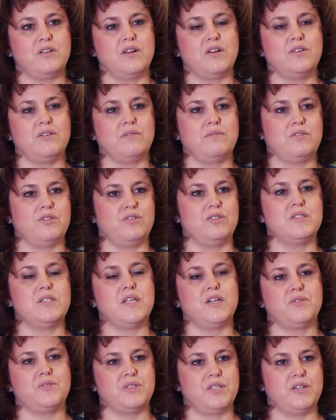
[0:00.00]
Our unit
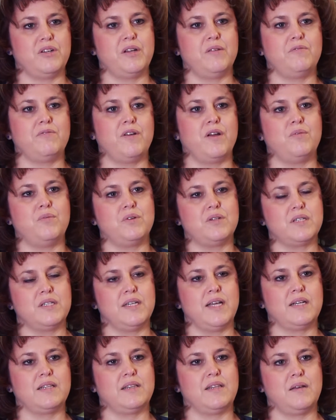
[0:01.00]
secretary up front will
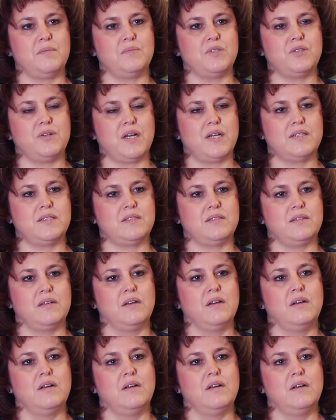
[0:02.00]
connect them to us